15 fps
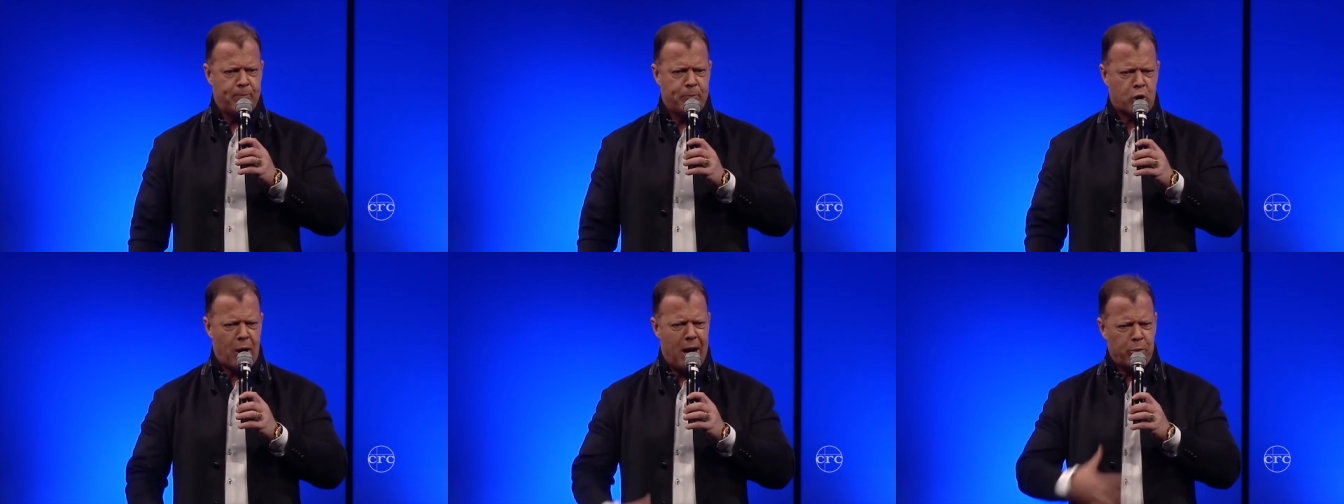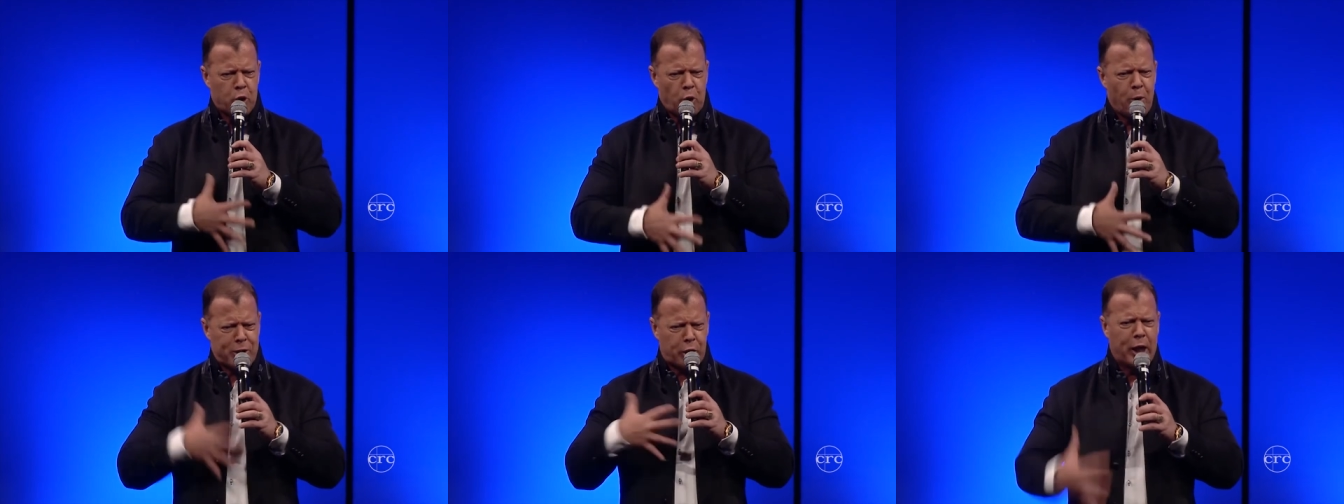So I was
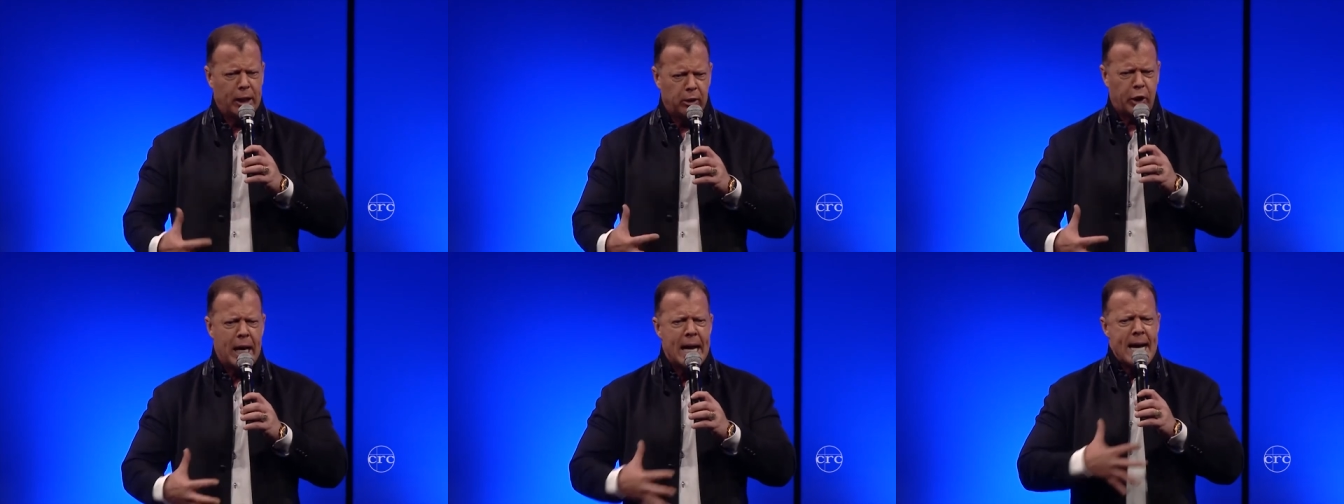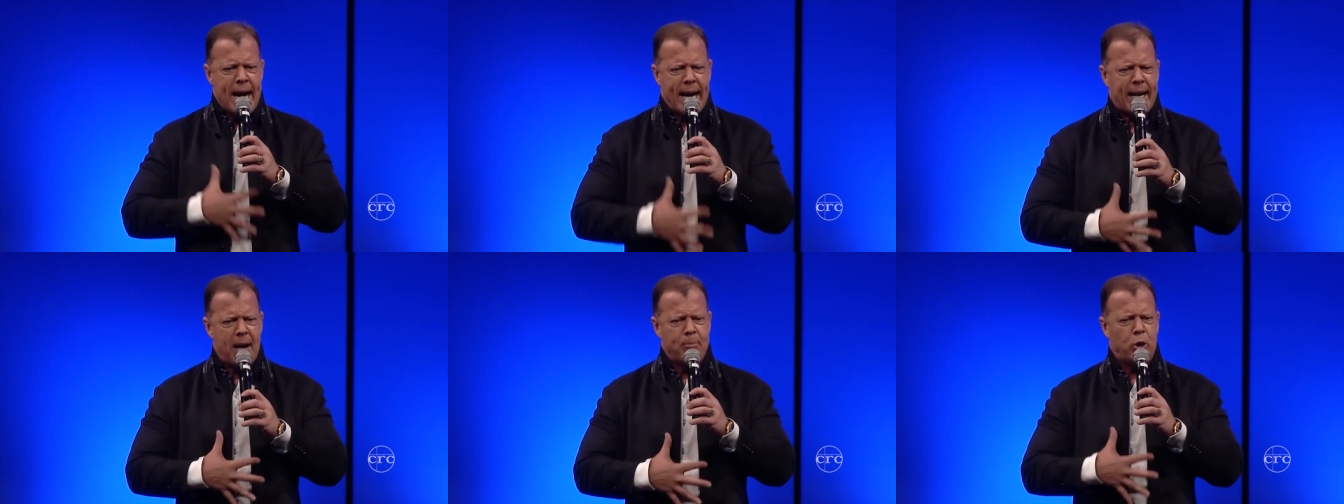always guilty.
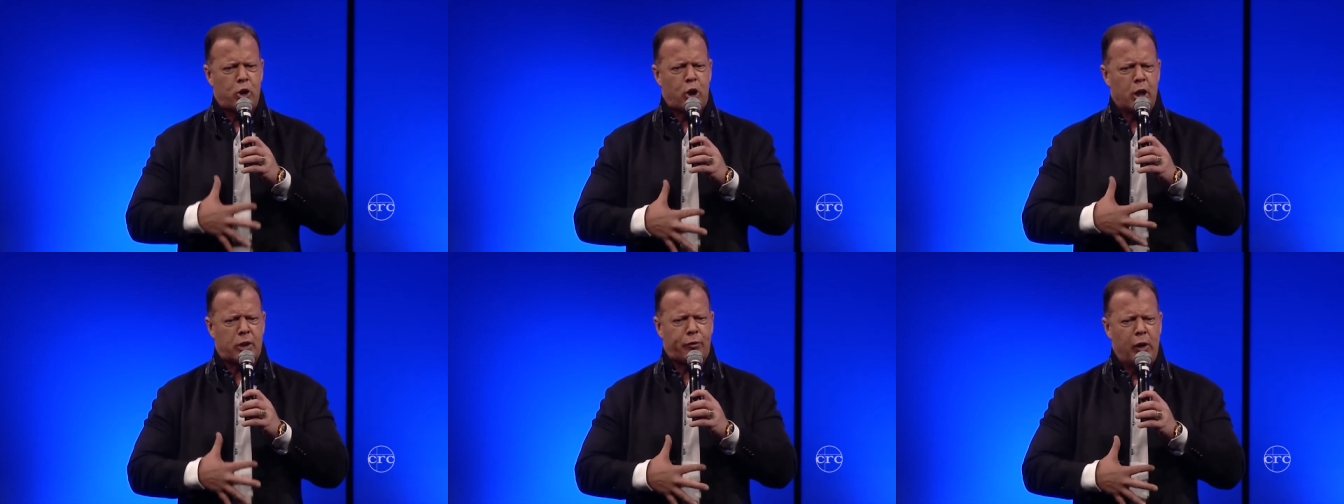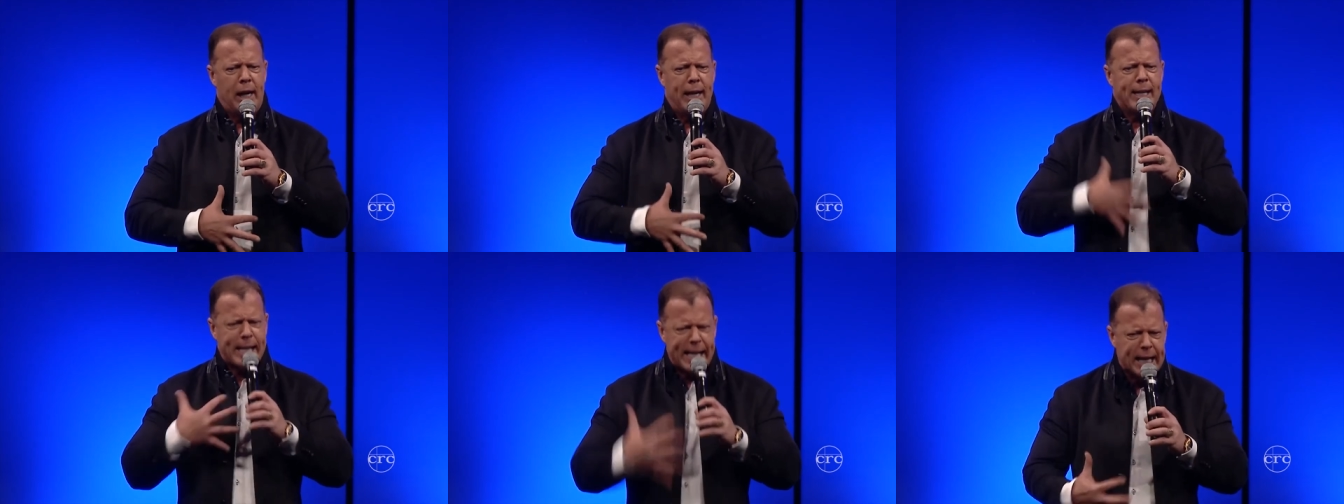I came to church
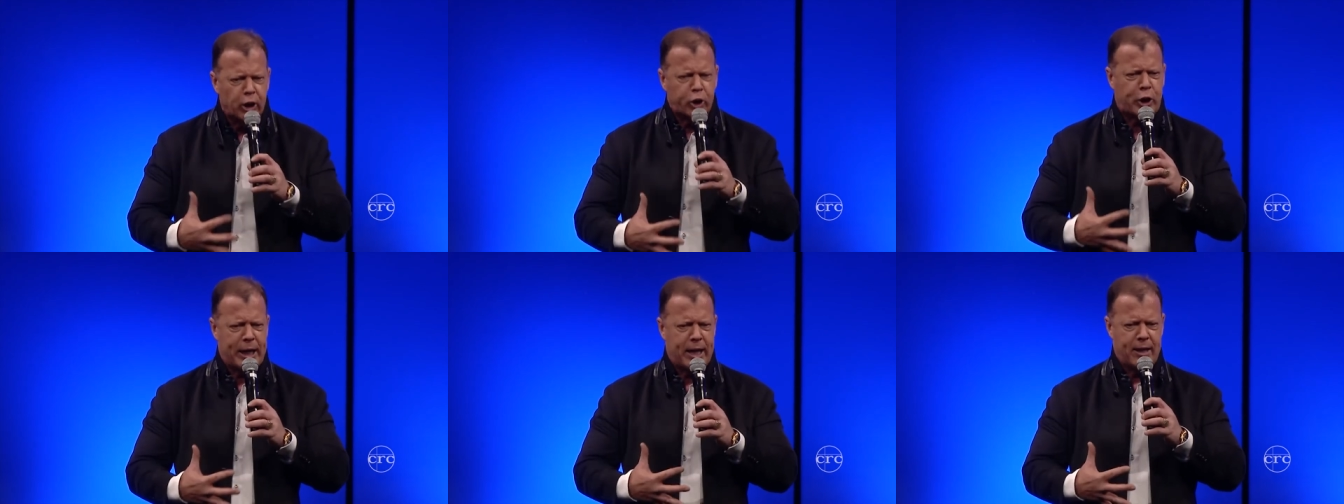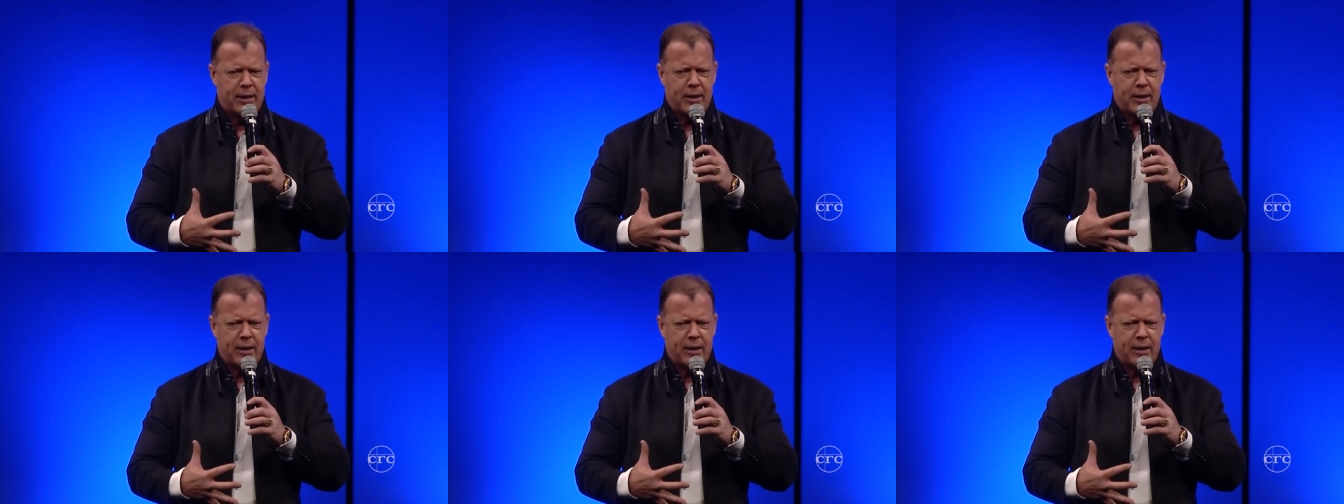feeling guilty